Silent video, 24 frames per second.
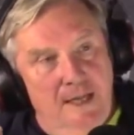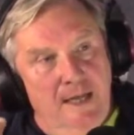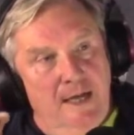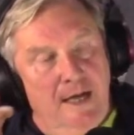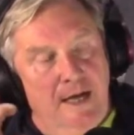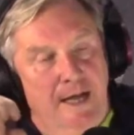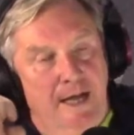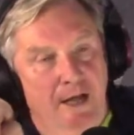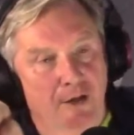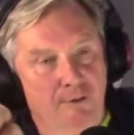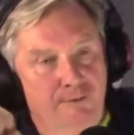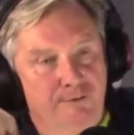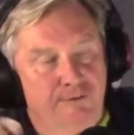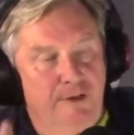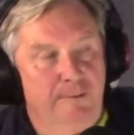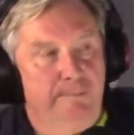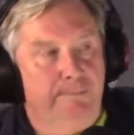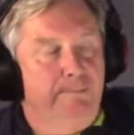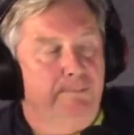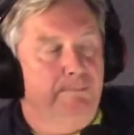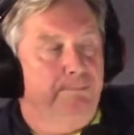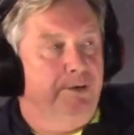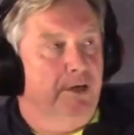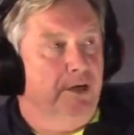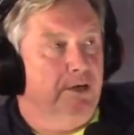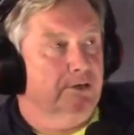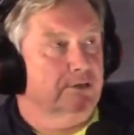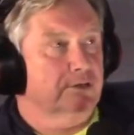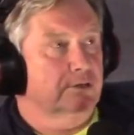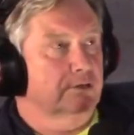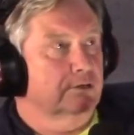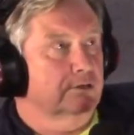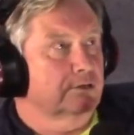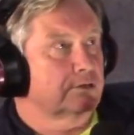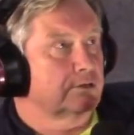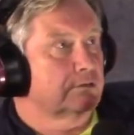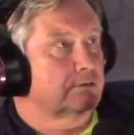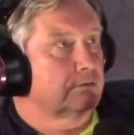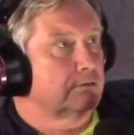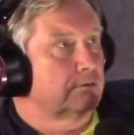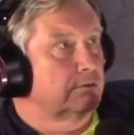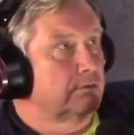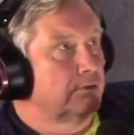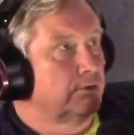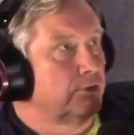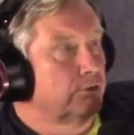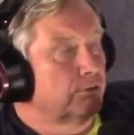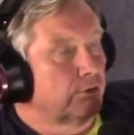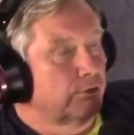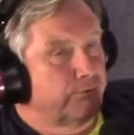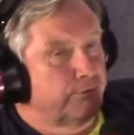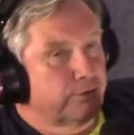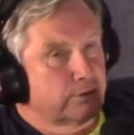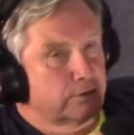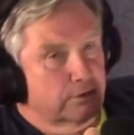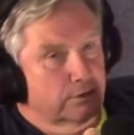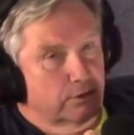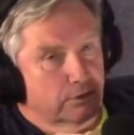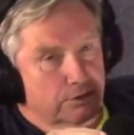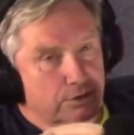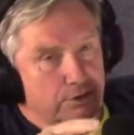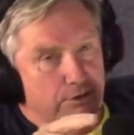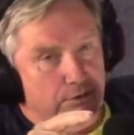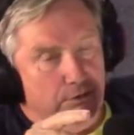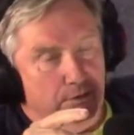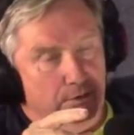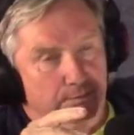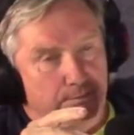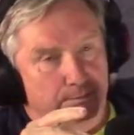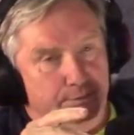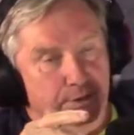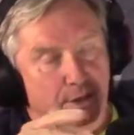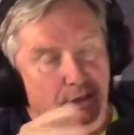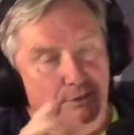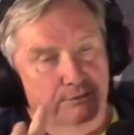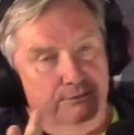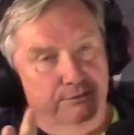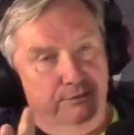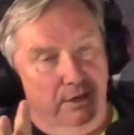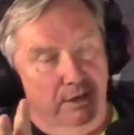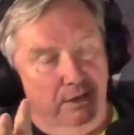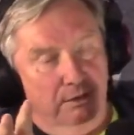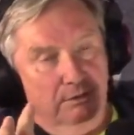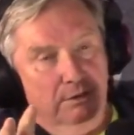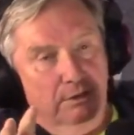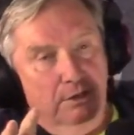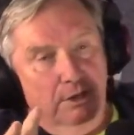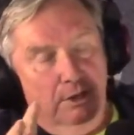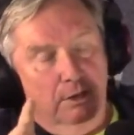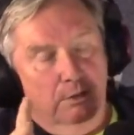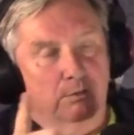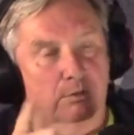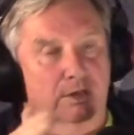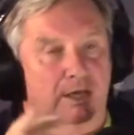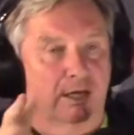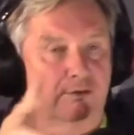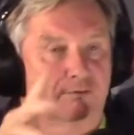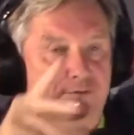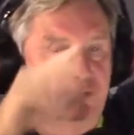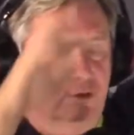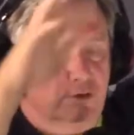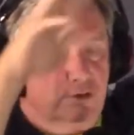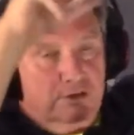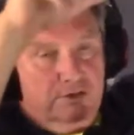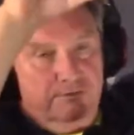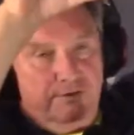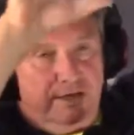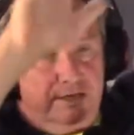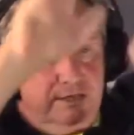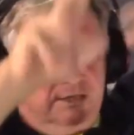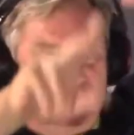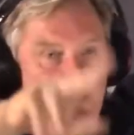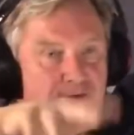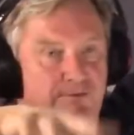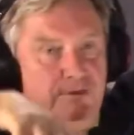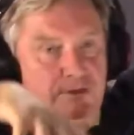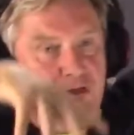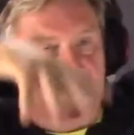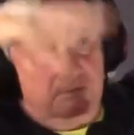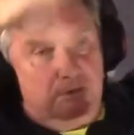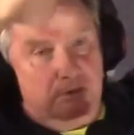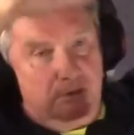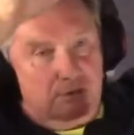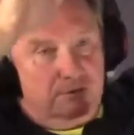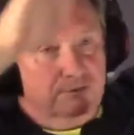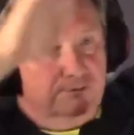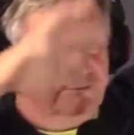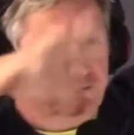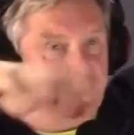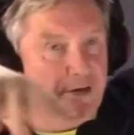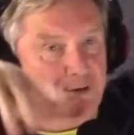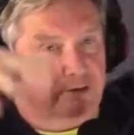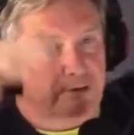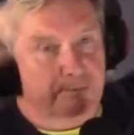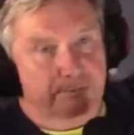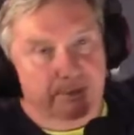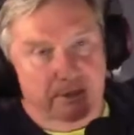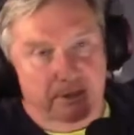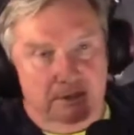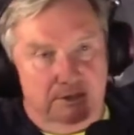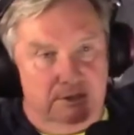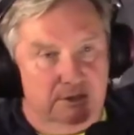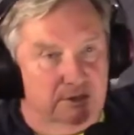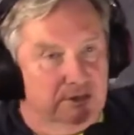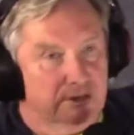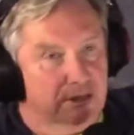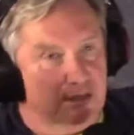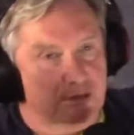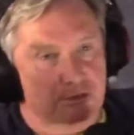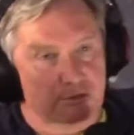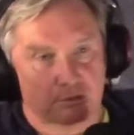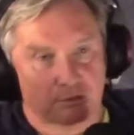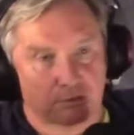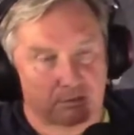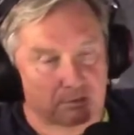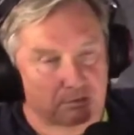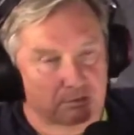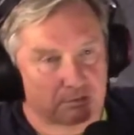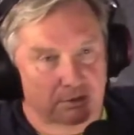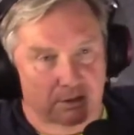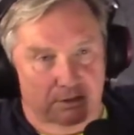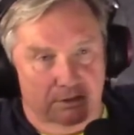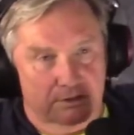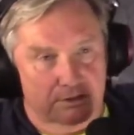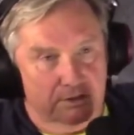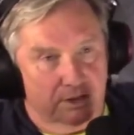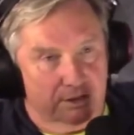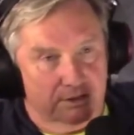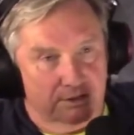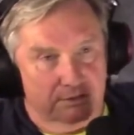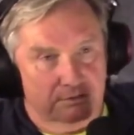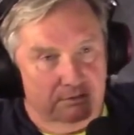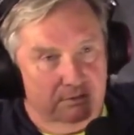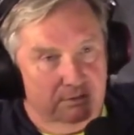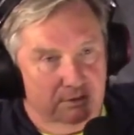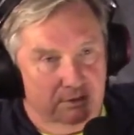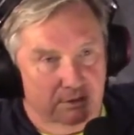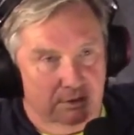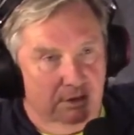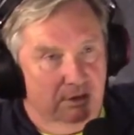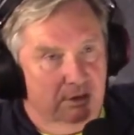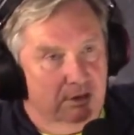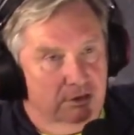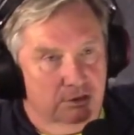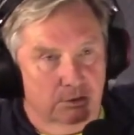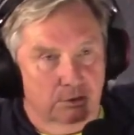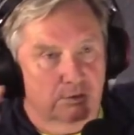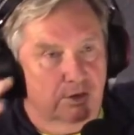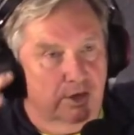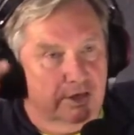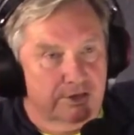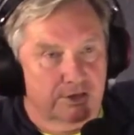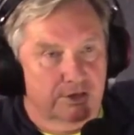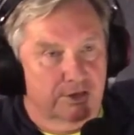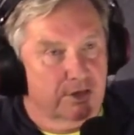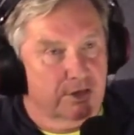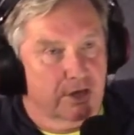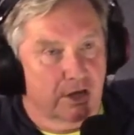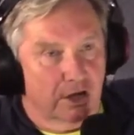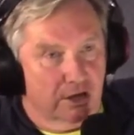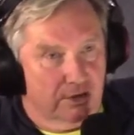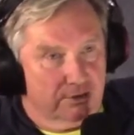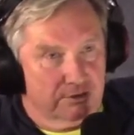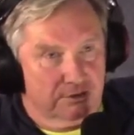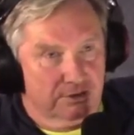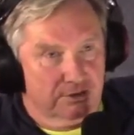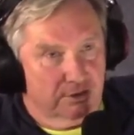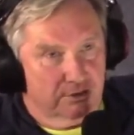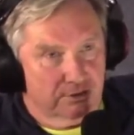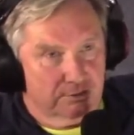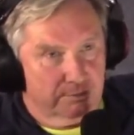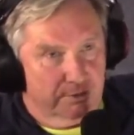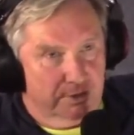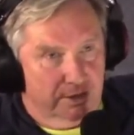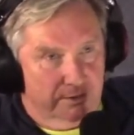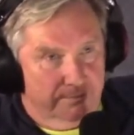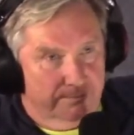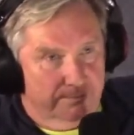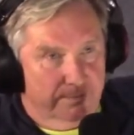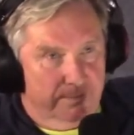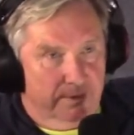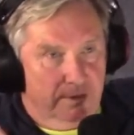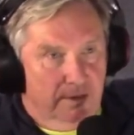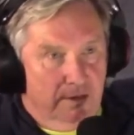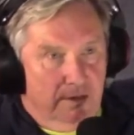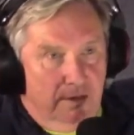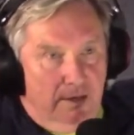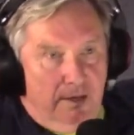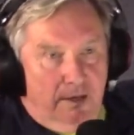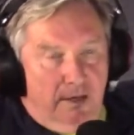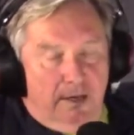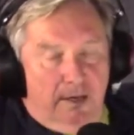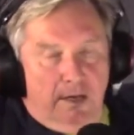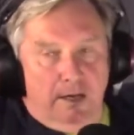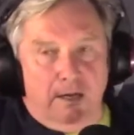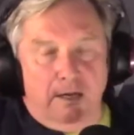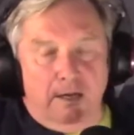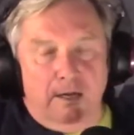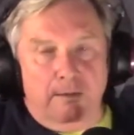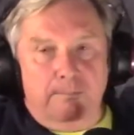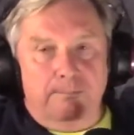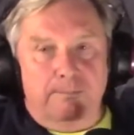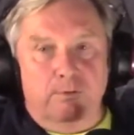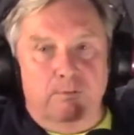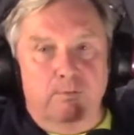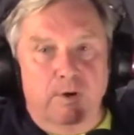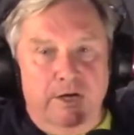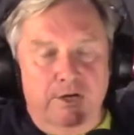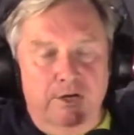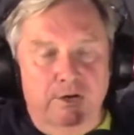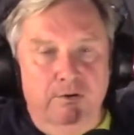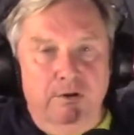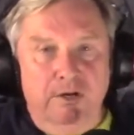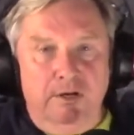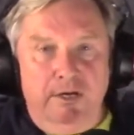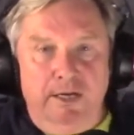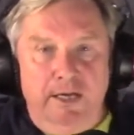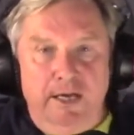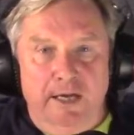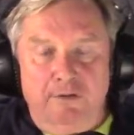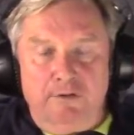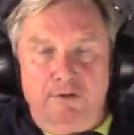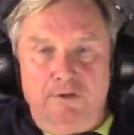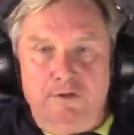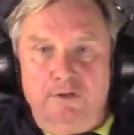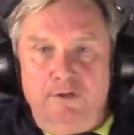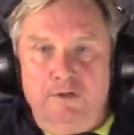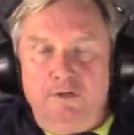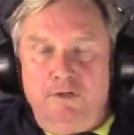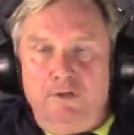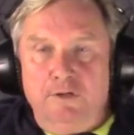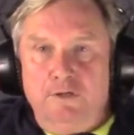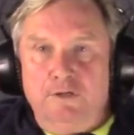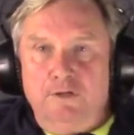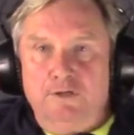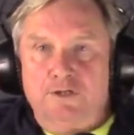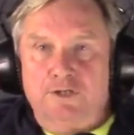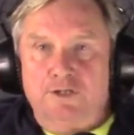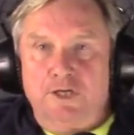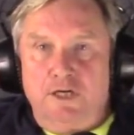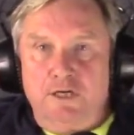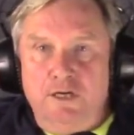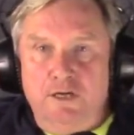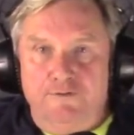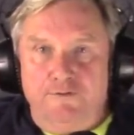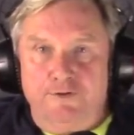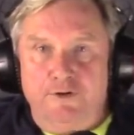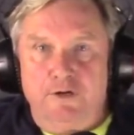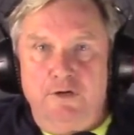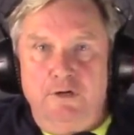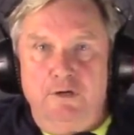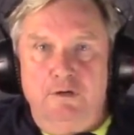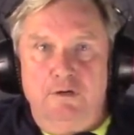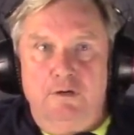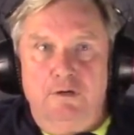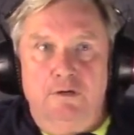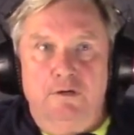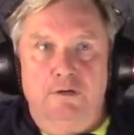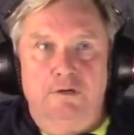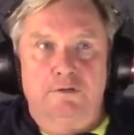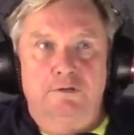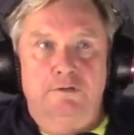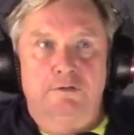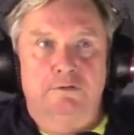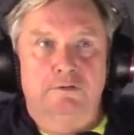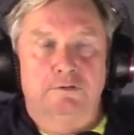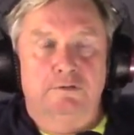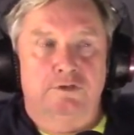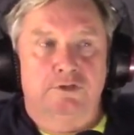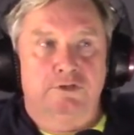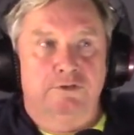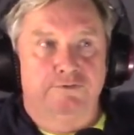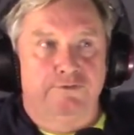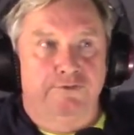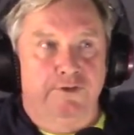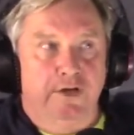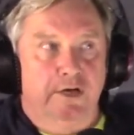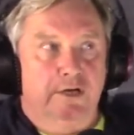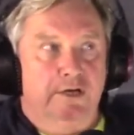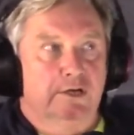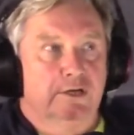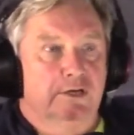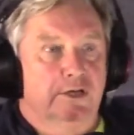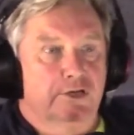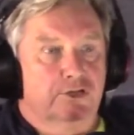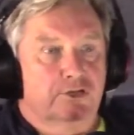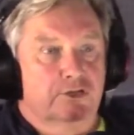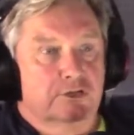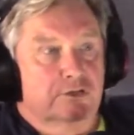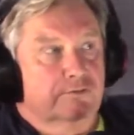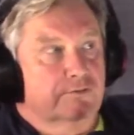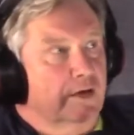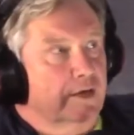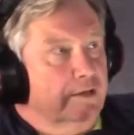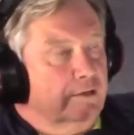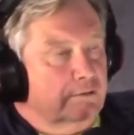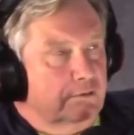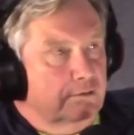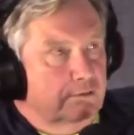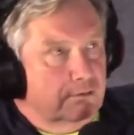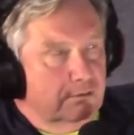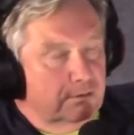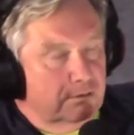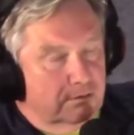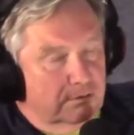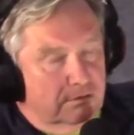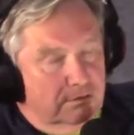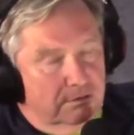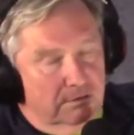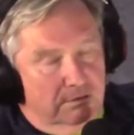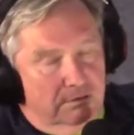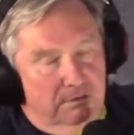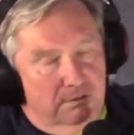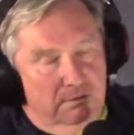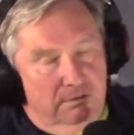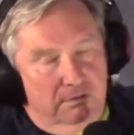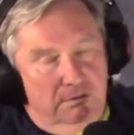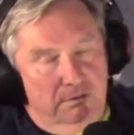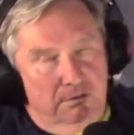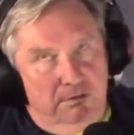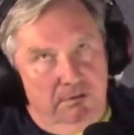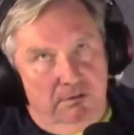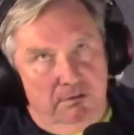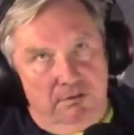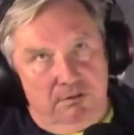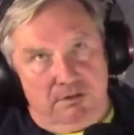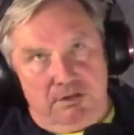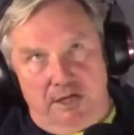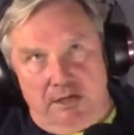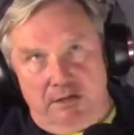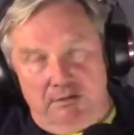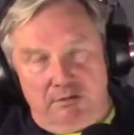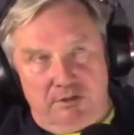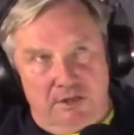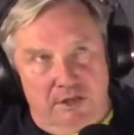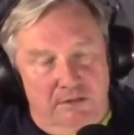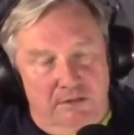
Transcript: A healthy person's neurophysiological profile will have lots of activity, lots of variability, and that's all, it's nice. It's all nice in the garden, so to speak. But when you get significant, severe conditions of either, say,